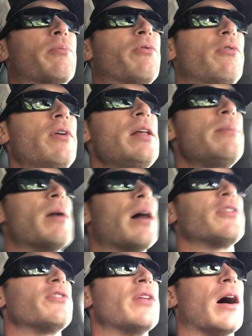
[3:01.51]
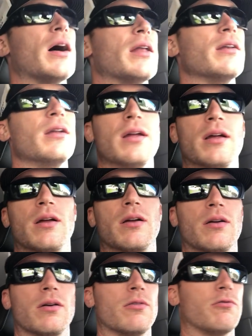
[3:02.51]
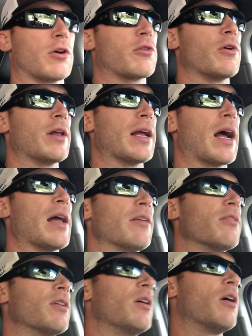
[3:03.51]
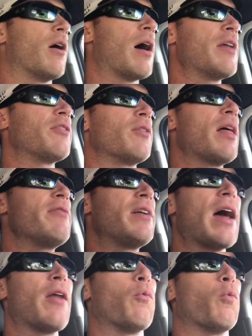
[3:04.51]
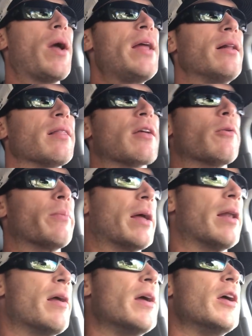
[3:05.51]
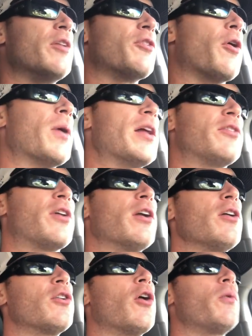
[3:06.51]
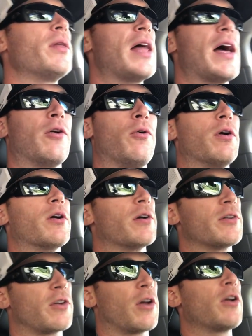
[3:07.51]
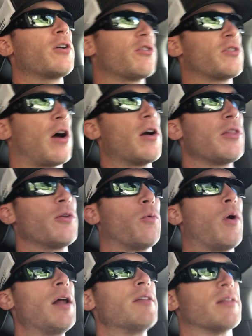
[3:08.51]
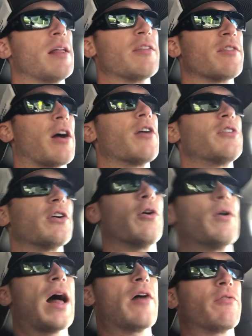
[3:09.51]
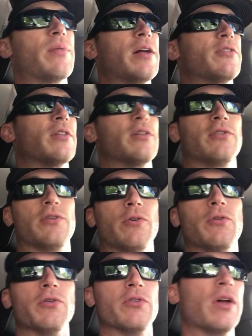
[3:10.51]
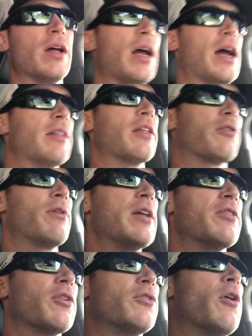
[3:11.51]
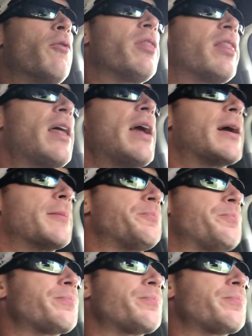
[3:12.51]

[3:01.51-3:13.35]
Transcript: pretty much done recruiting guys. All right, so they've got to wait a little bit. So it's going to go in that order. It's going to start at the ones and then start to go down from there to the twos and the threes. So don't think,